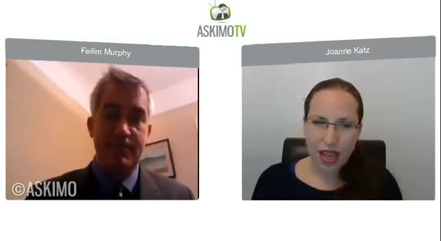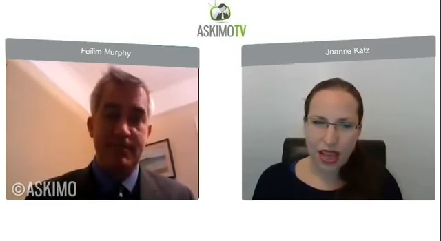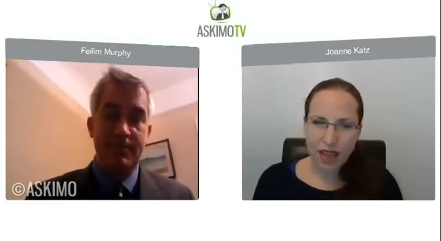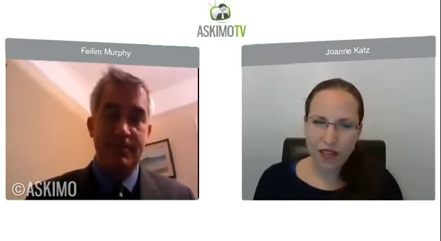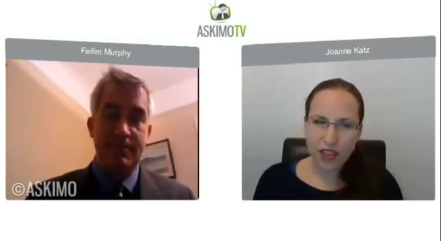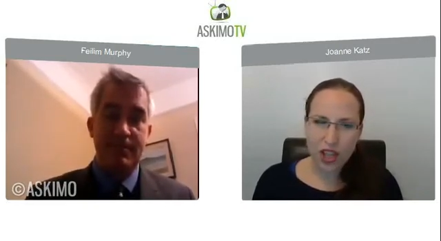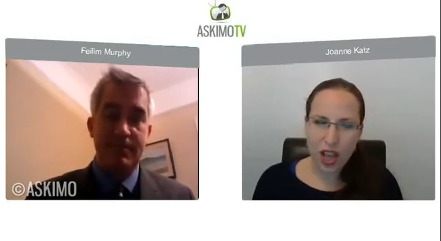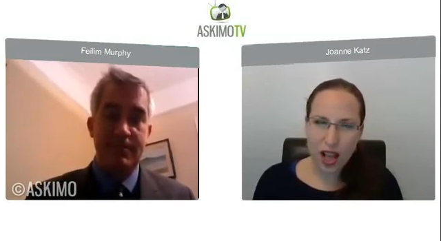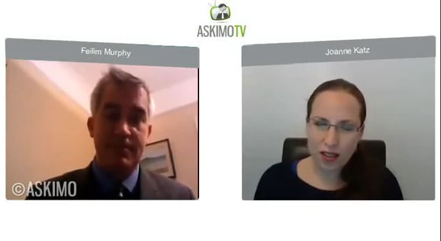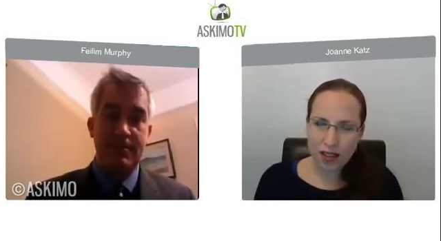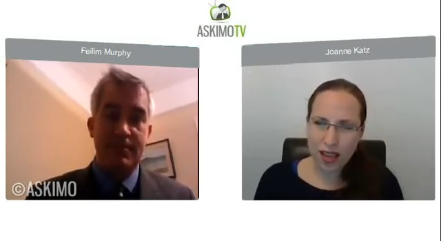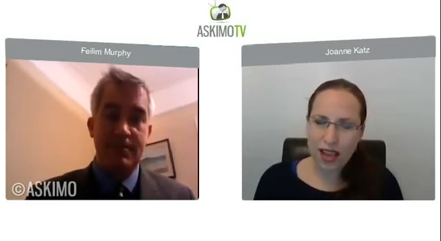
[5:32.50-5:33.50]
Speaker 1: If a
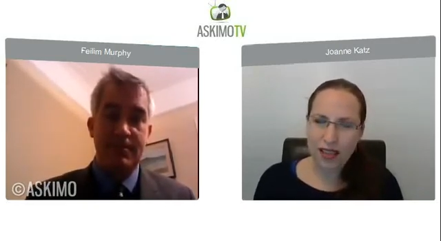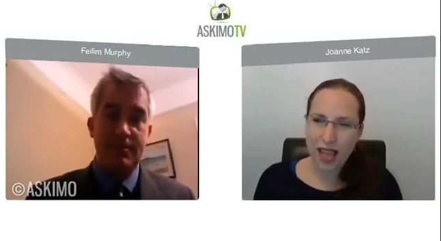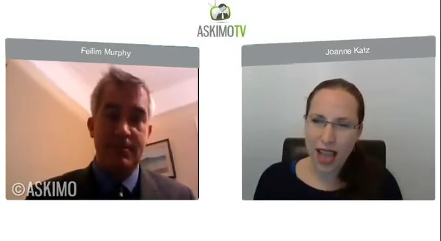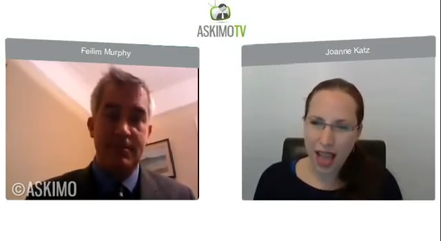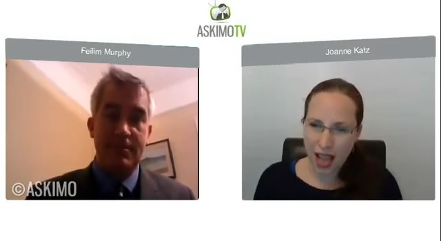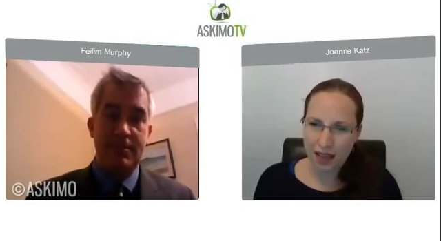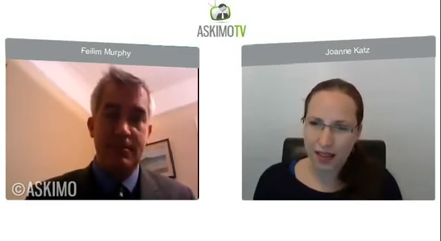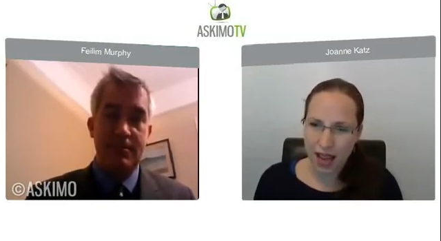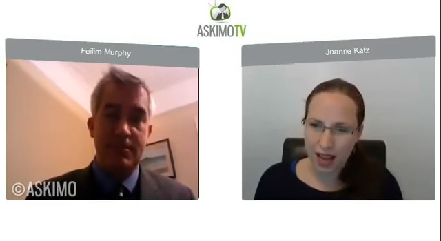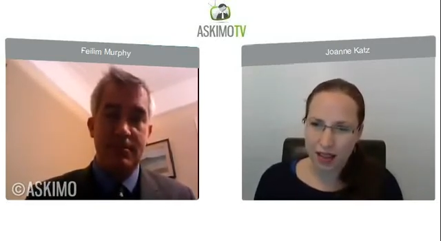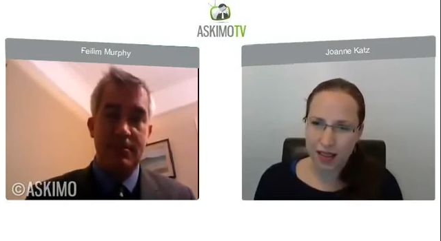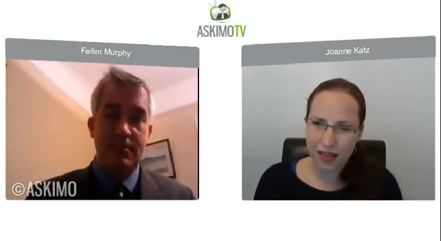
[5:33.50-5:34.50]
child has had an
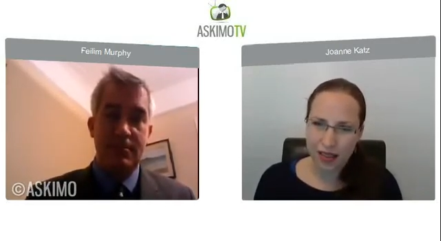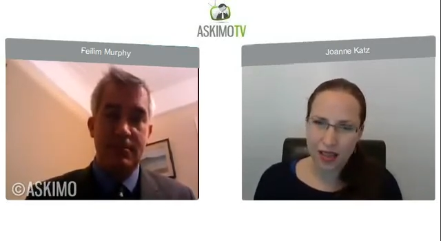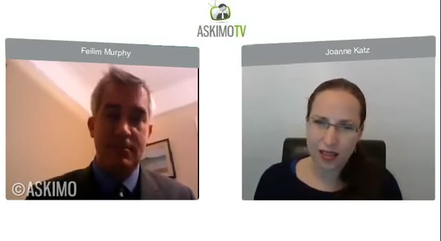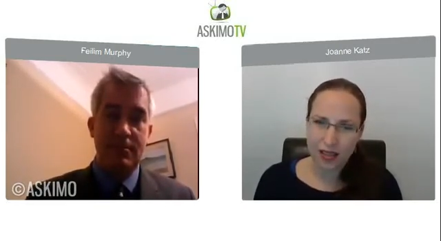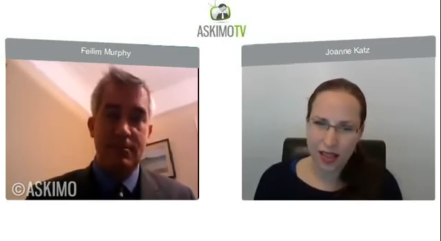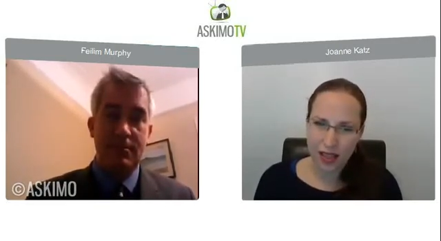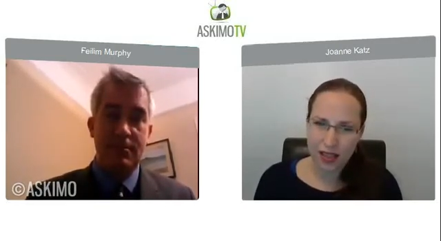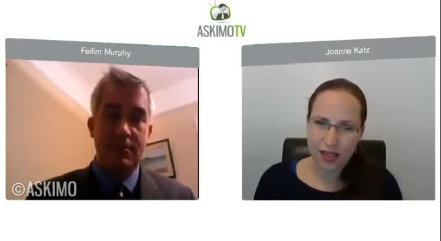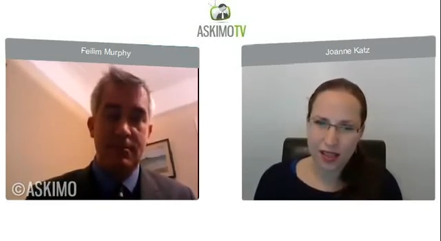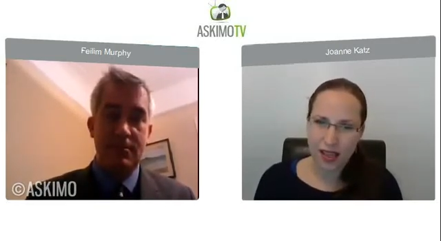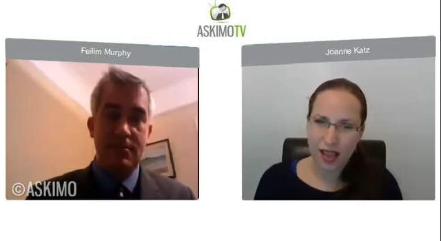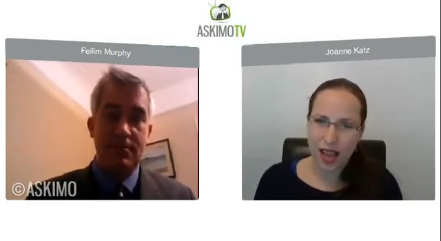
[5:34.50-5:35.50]
undescended
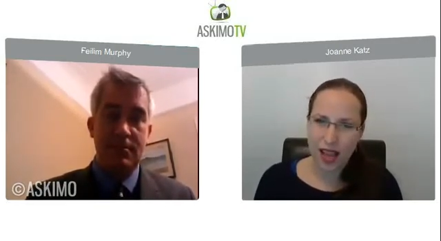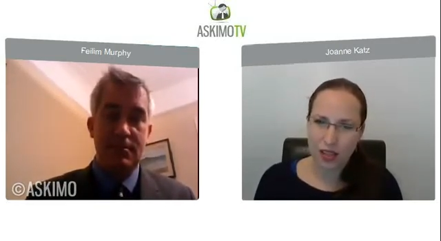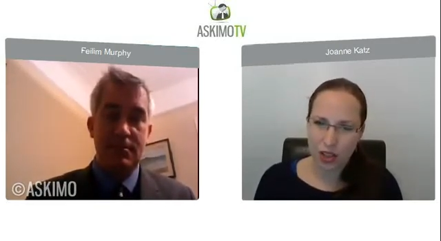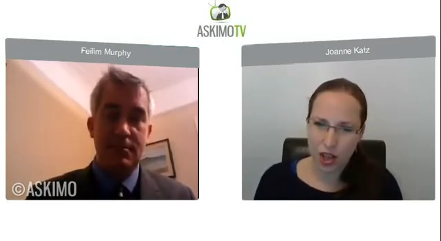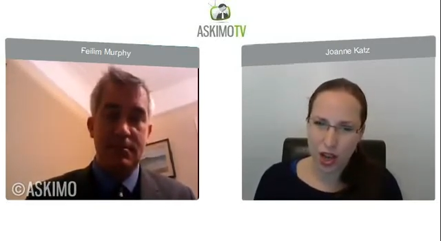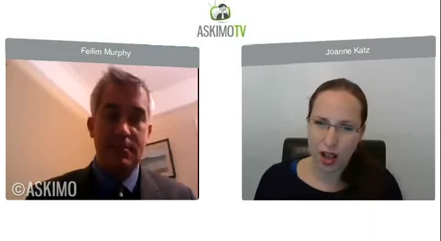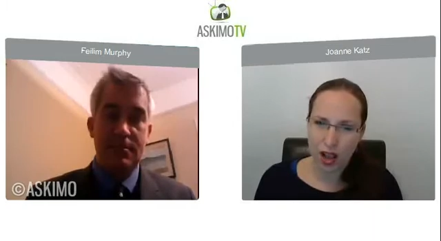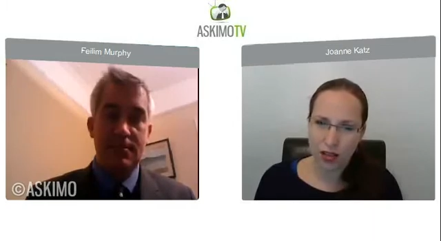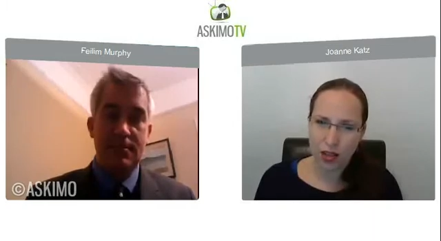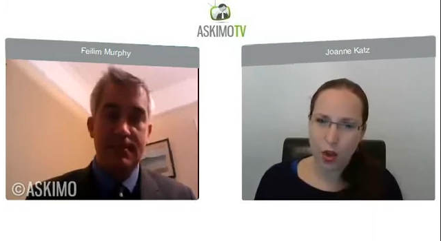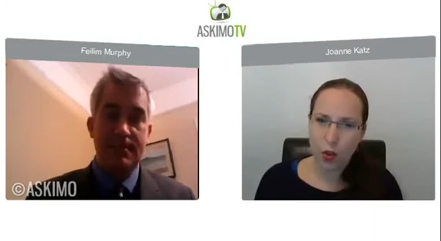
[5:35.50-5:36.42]
testy as a child,